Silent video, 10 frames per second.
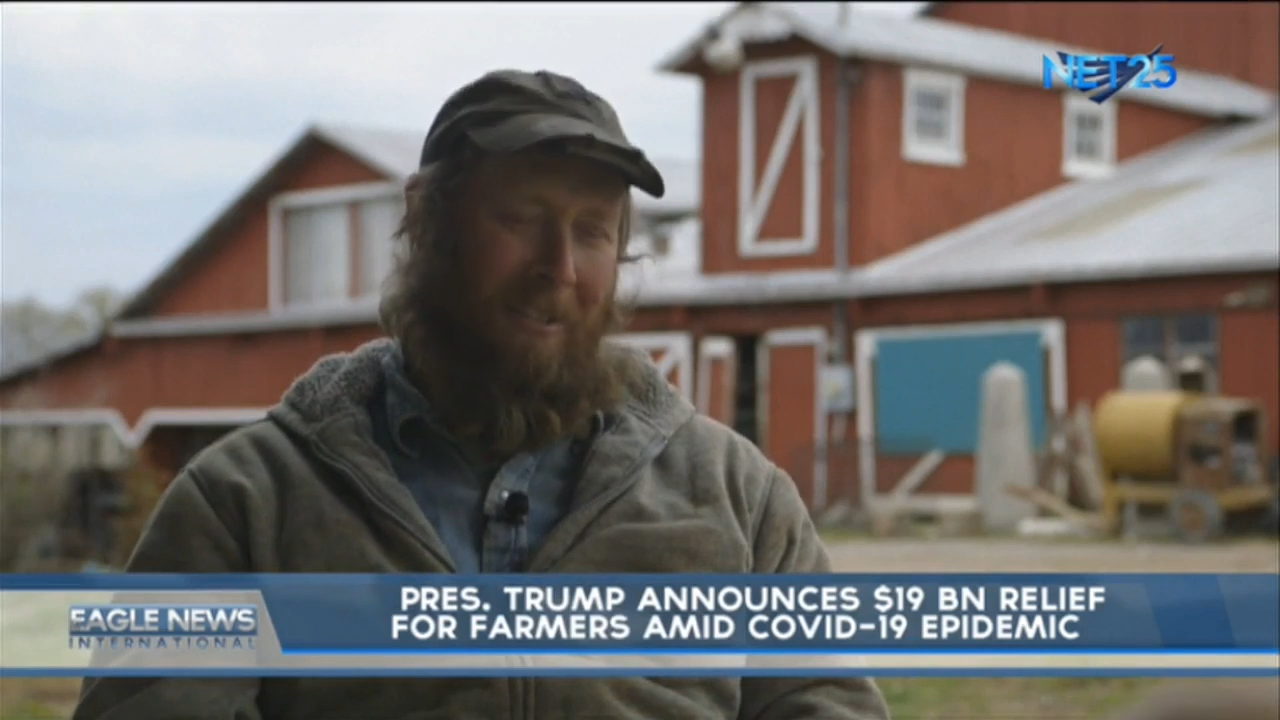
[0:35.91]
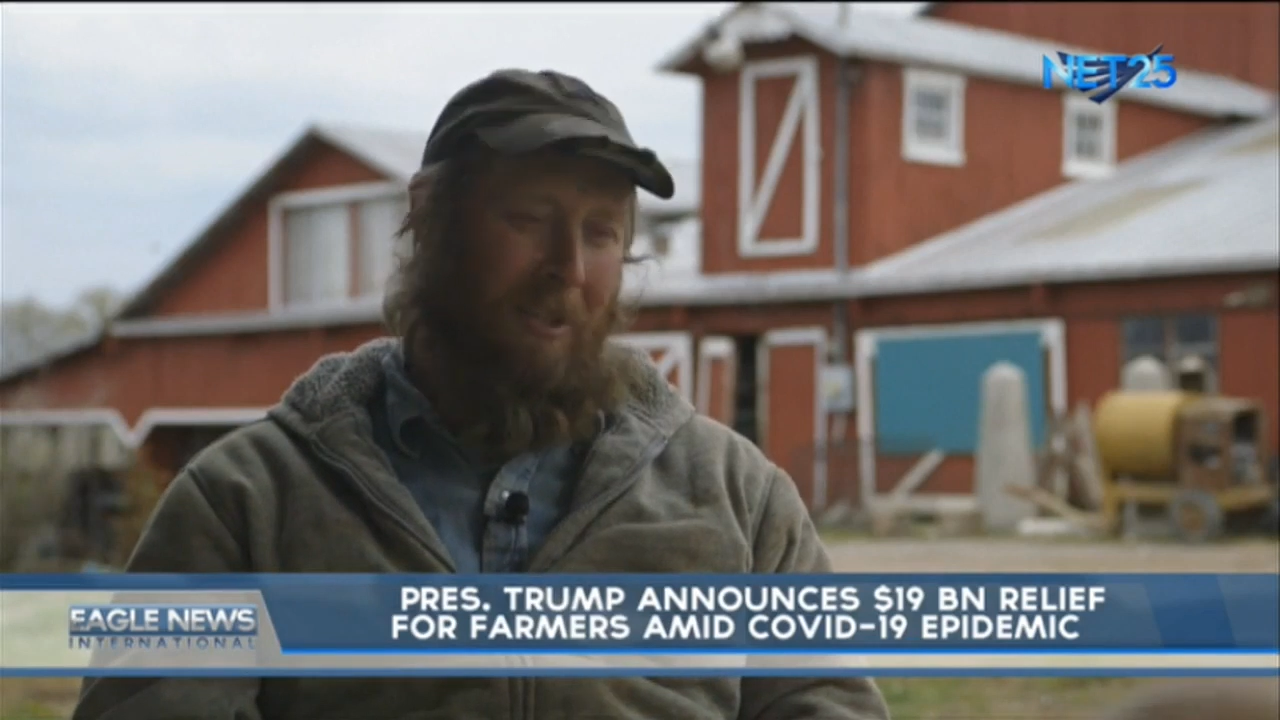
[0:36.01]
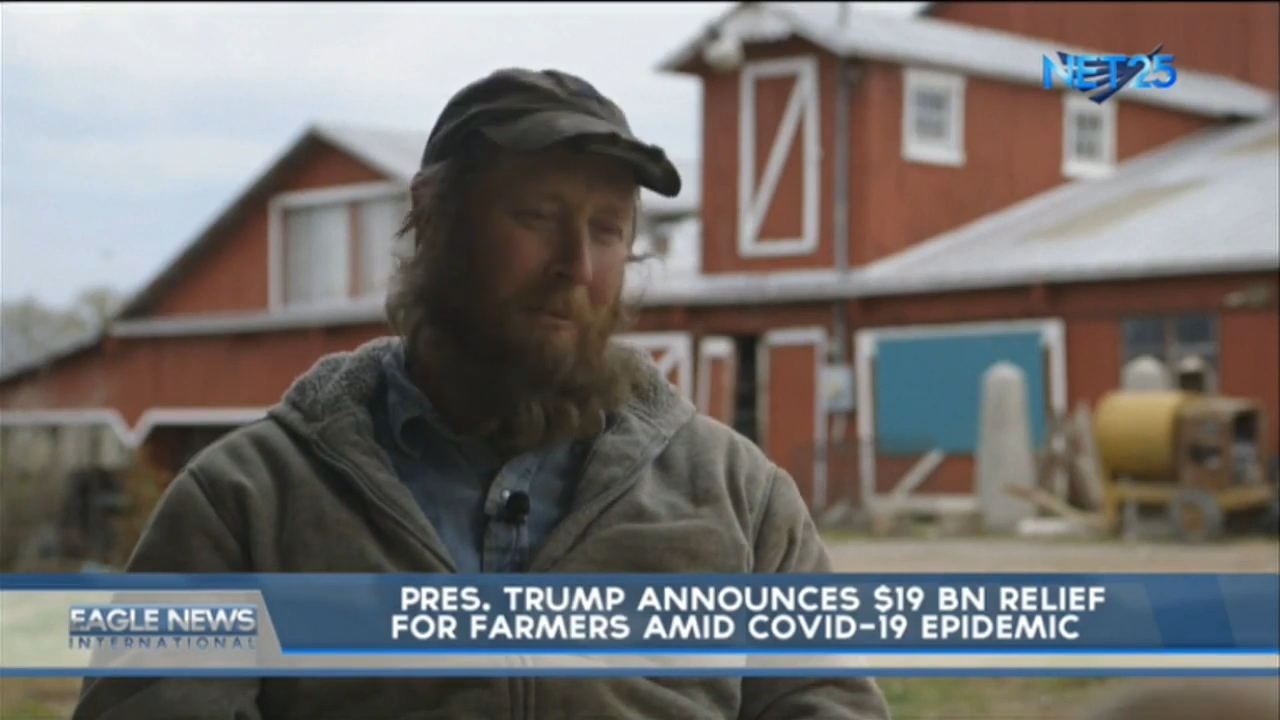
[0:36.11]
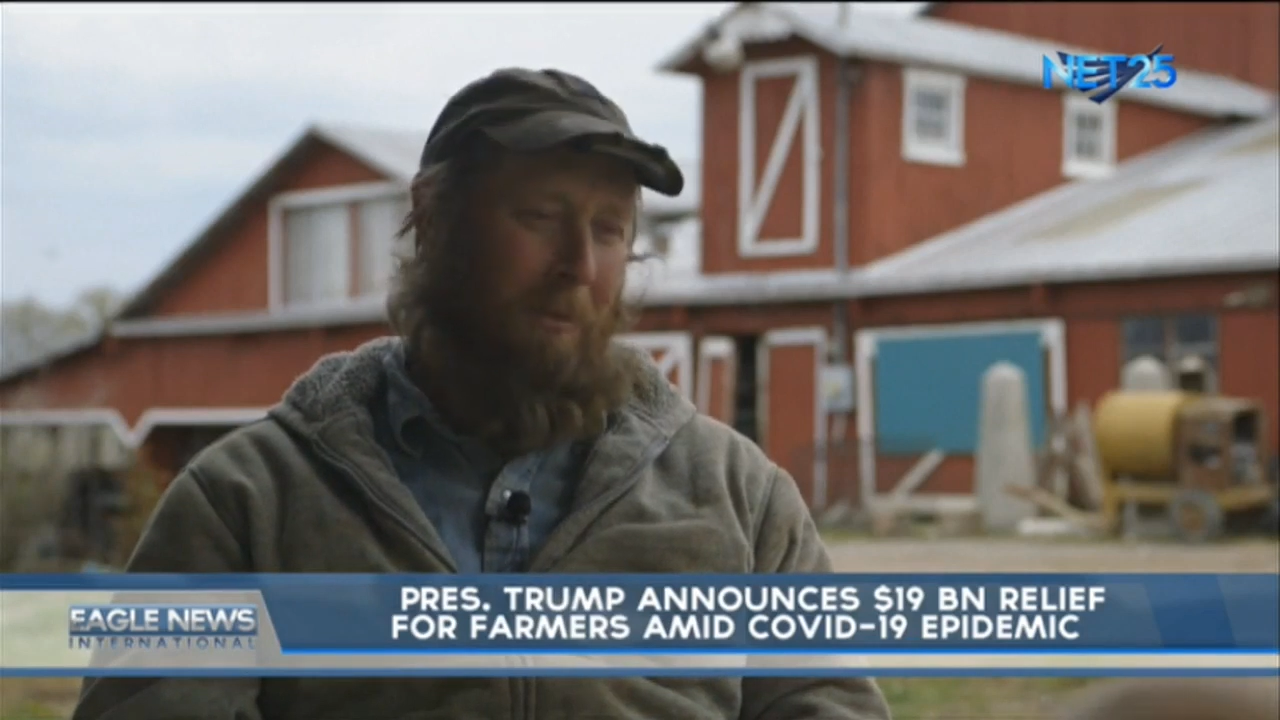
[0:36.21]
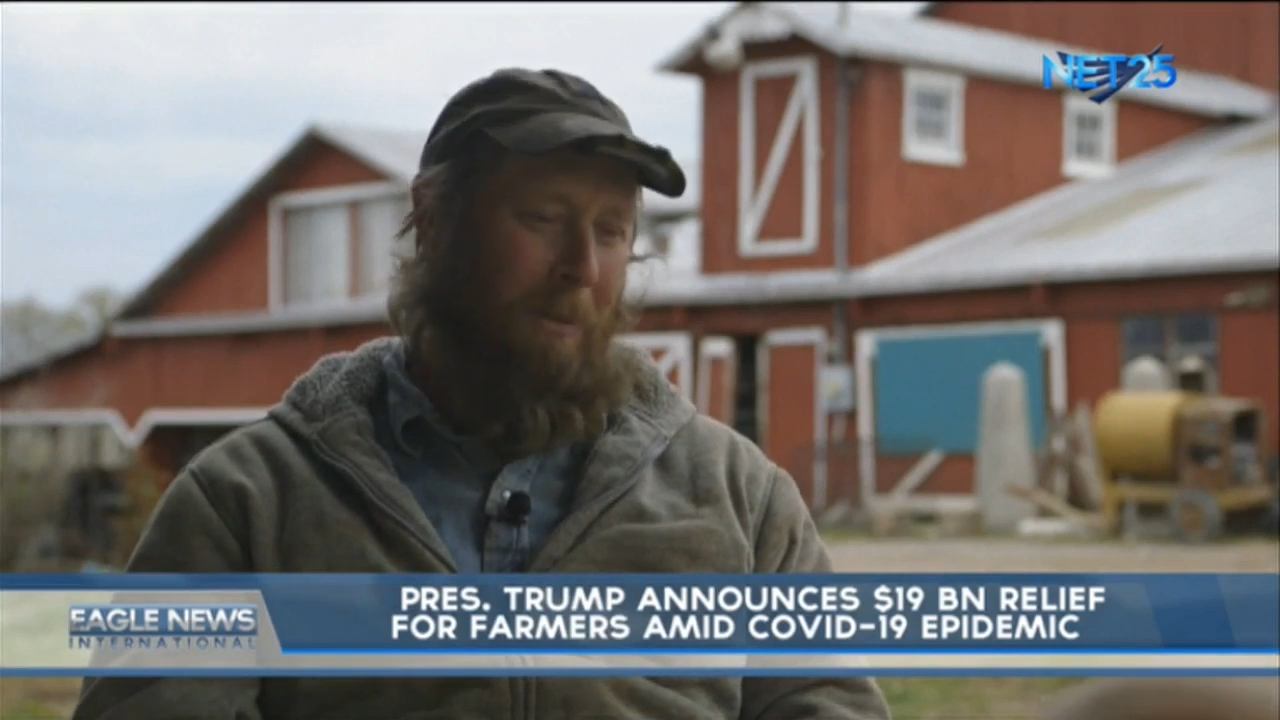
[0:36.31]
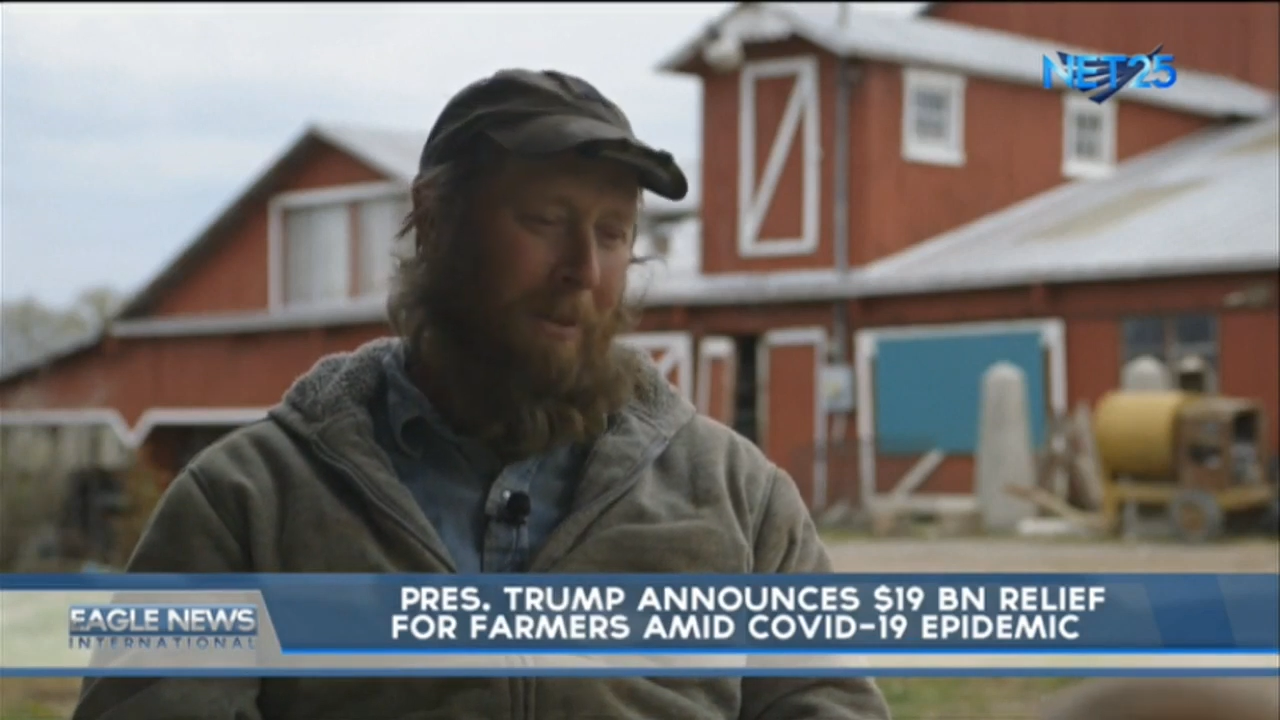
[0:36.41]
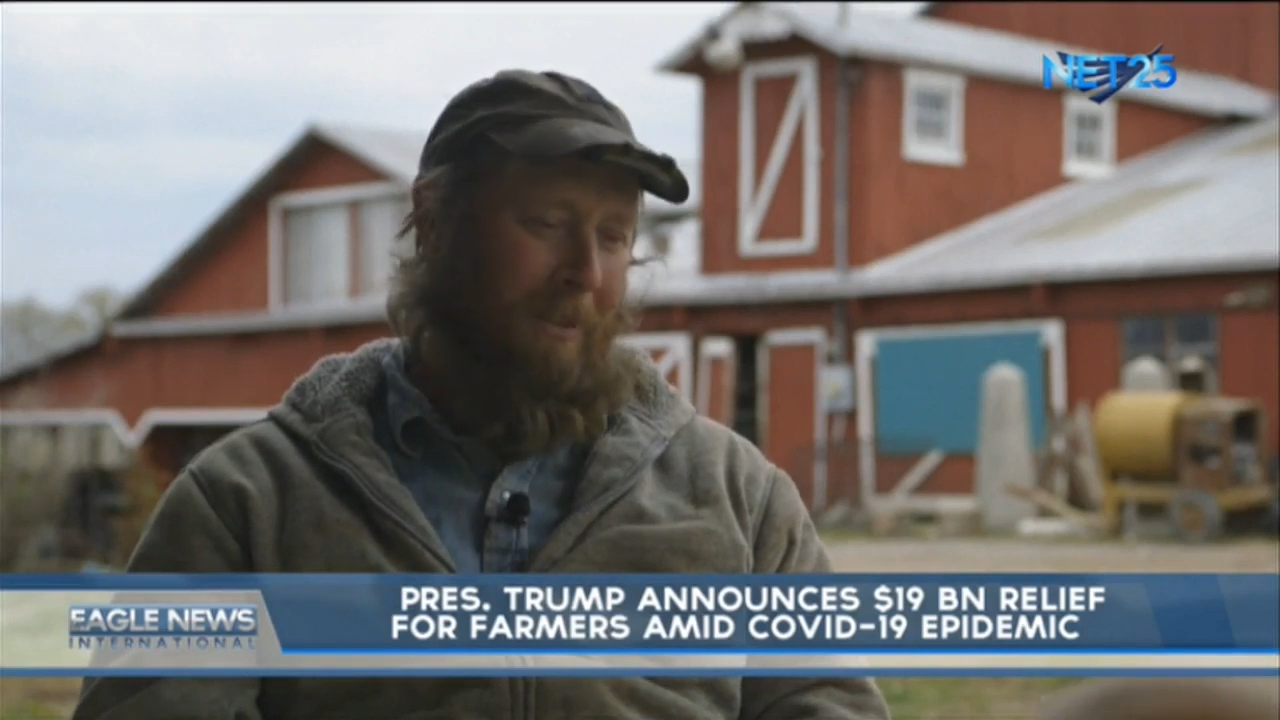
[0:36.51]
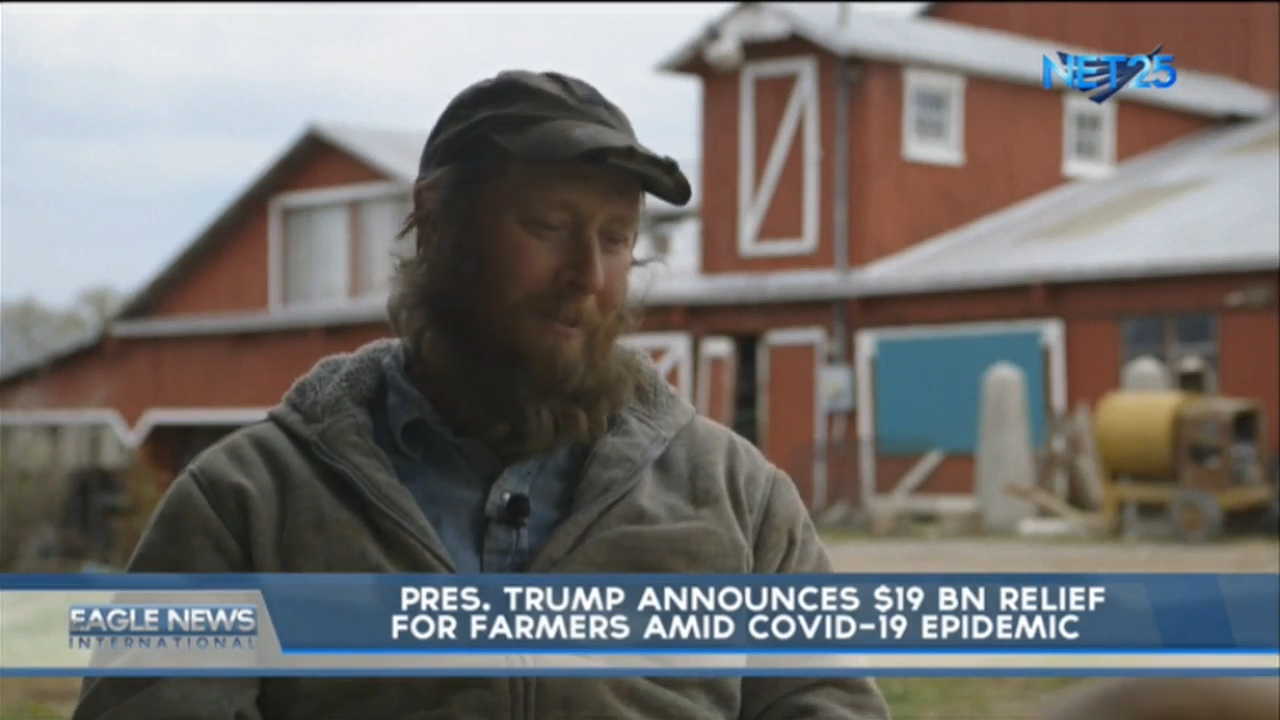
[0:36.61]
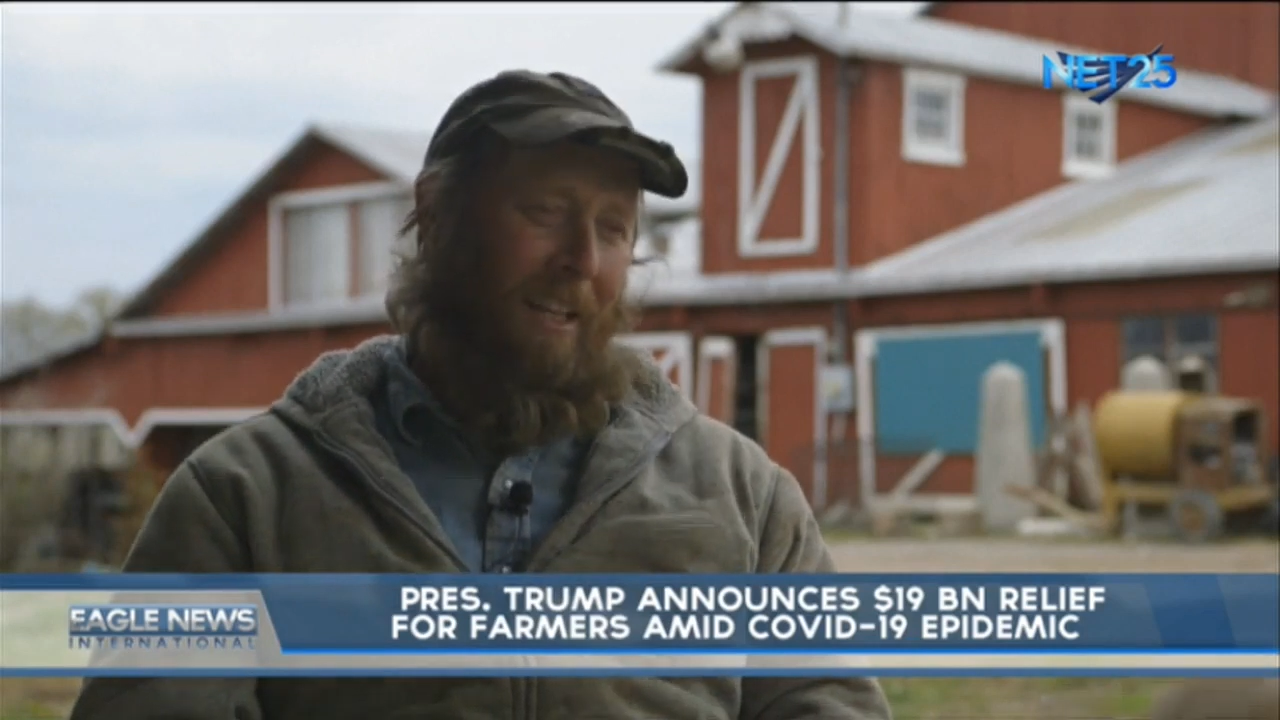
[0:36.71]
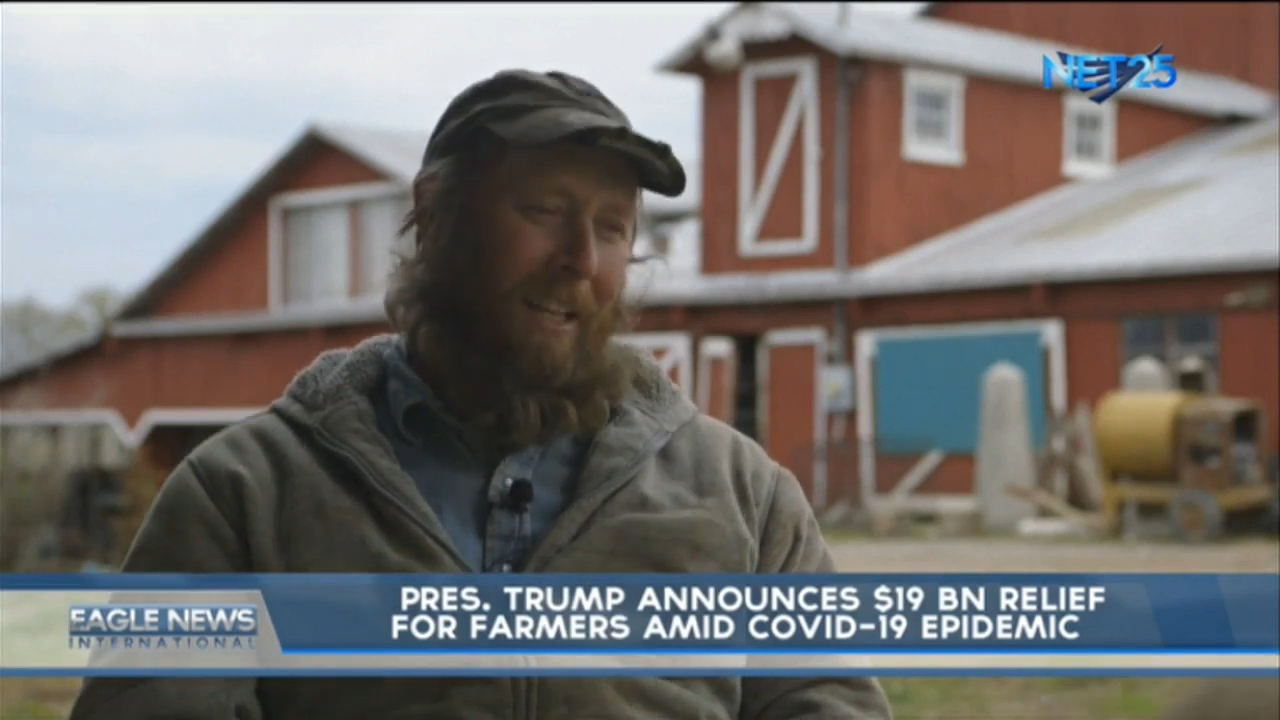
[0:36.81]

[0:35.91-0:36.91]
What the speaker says: dumping milk.